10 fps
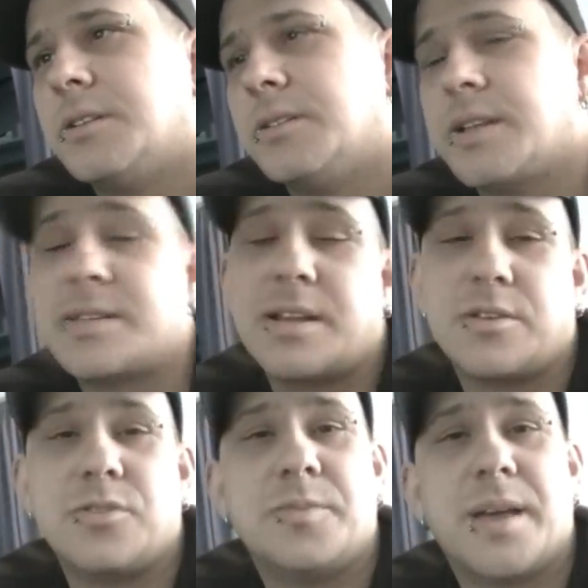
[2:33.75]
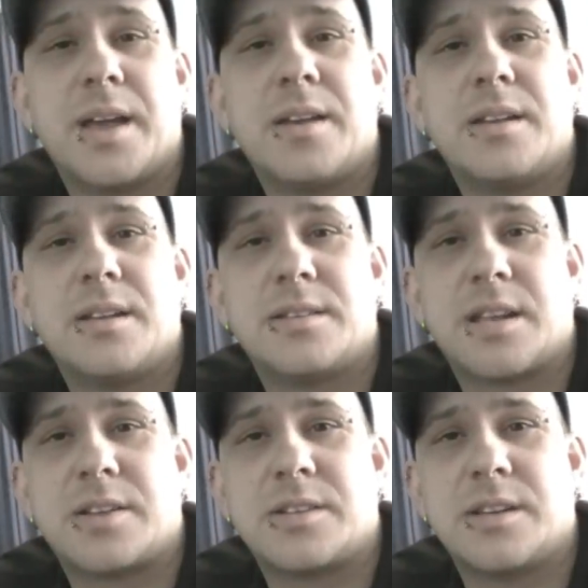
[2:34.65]
that's not too bad. It's
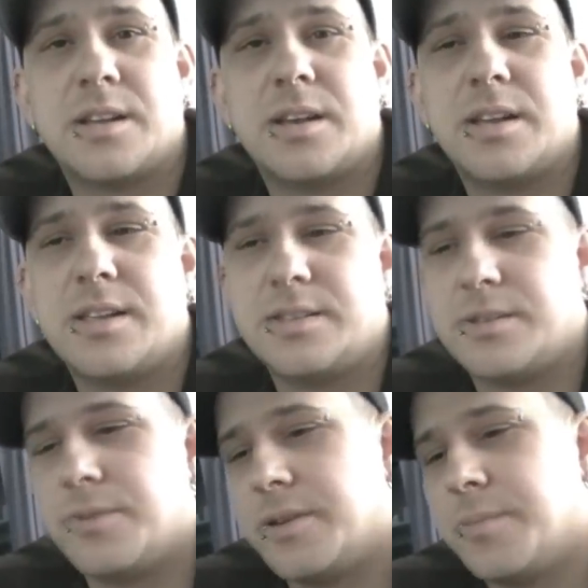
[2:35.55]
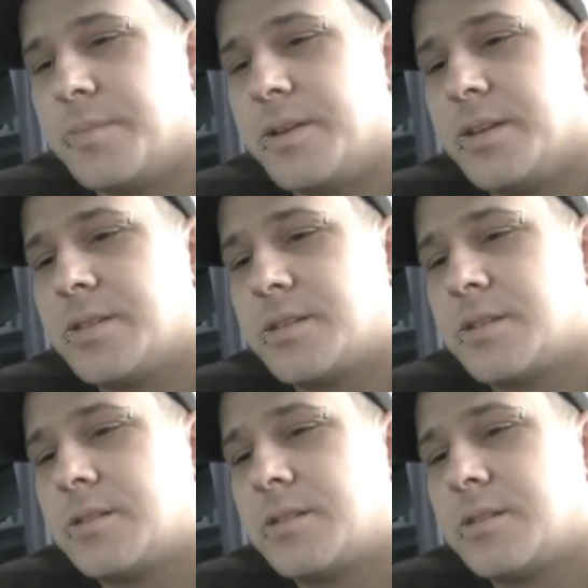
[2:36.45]
actually an easy one to miss.